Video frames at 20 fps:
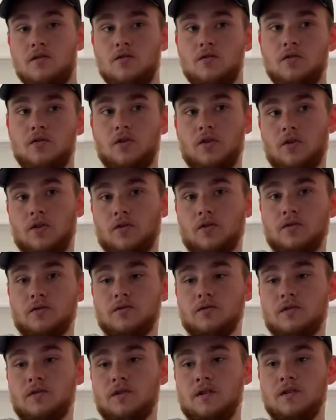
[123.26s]

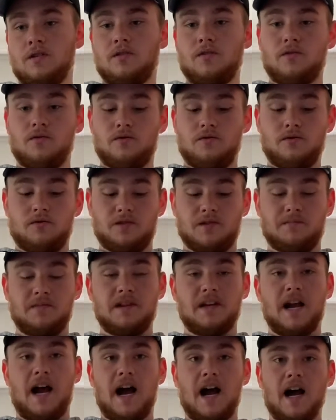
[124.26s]
girls who
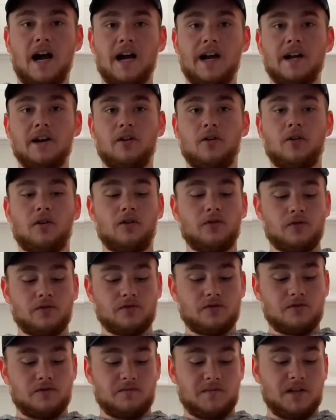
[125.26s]
speak high or girls
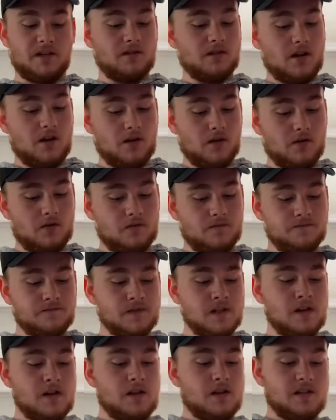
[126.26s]
who speak low,
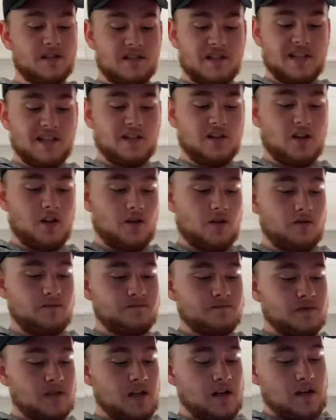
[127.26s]
sing low,
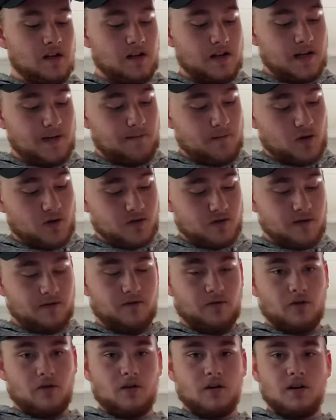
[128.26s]
and mostly
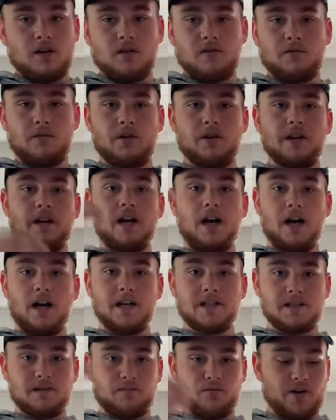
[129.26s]
for really high
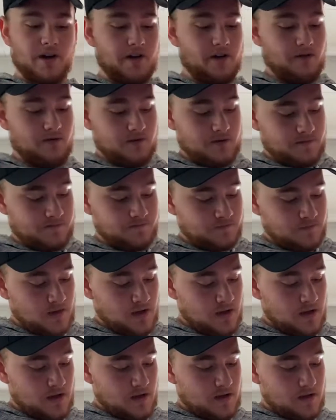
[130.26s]
sopranos
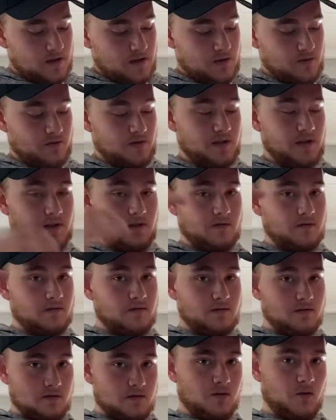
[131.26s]
who sing
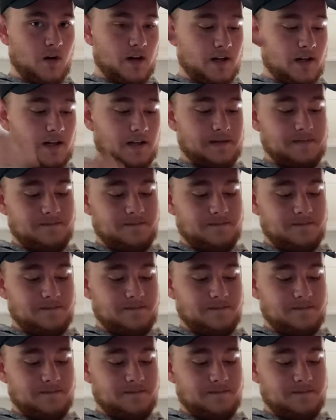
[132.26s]
quite high.